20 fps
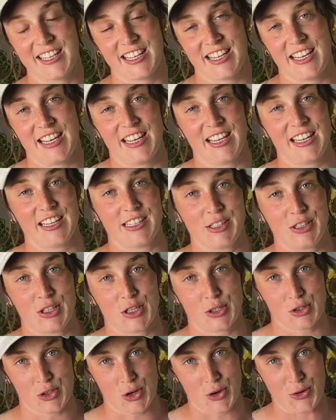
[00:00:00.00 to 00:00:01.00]
here in
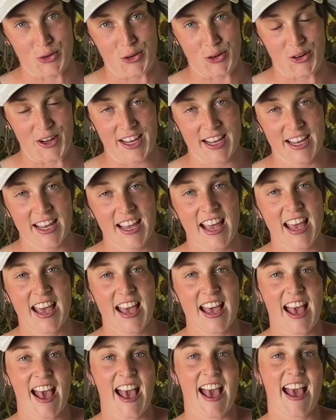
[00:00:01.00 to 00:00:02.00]
Tauranga,
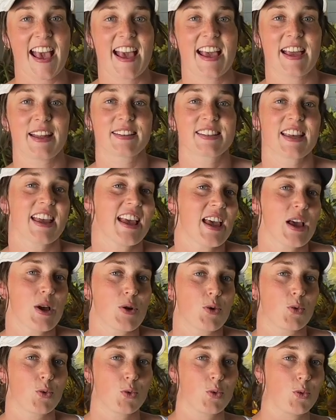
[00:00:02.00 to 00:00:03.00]
and
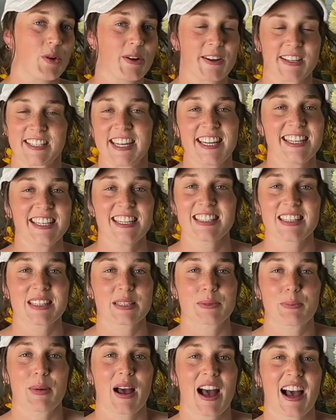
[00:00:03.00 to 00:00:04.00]
we're attending
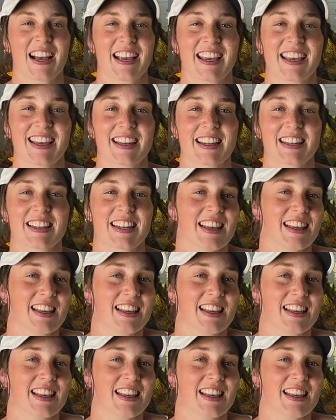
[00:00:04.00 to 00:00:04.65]
this market.